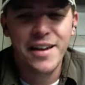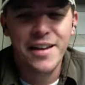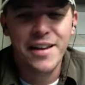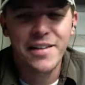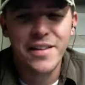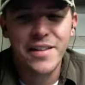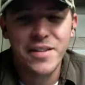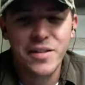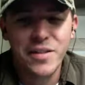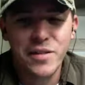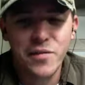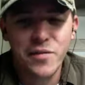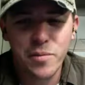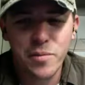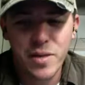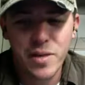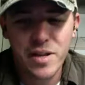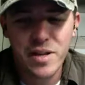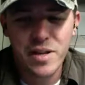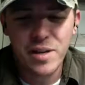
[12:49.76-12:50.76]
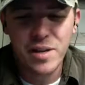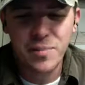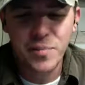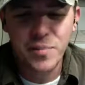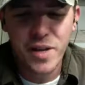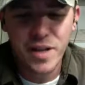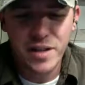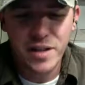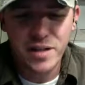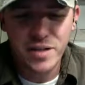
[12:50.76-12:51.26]
that's it for me. Up
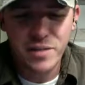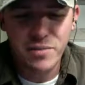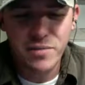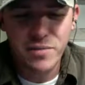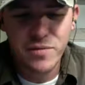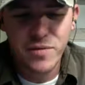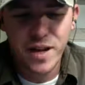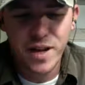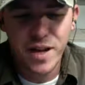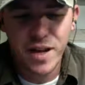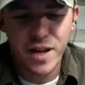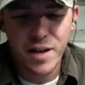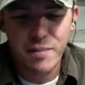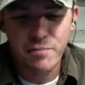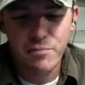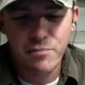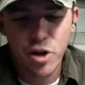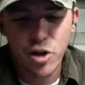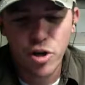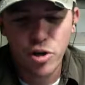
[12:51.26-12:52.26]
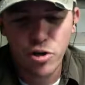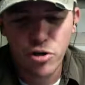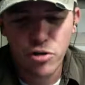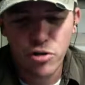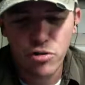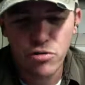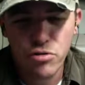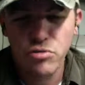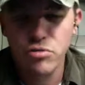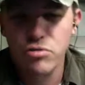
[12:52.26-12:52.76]
next, we've got
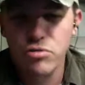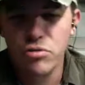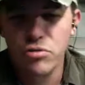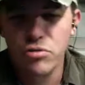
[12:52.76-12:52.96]
Mikey.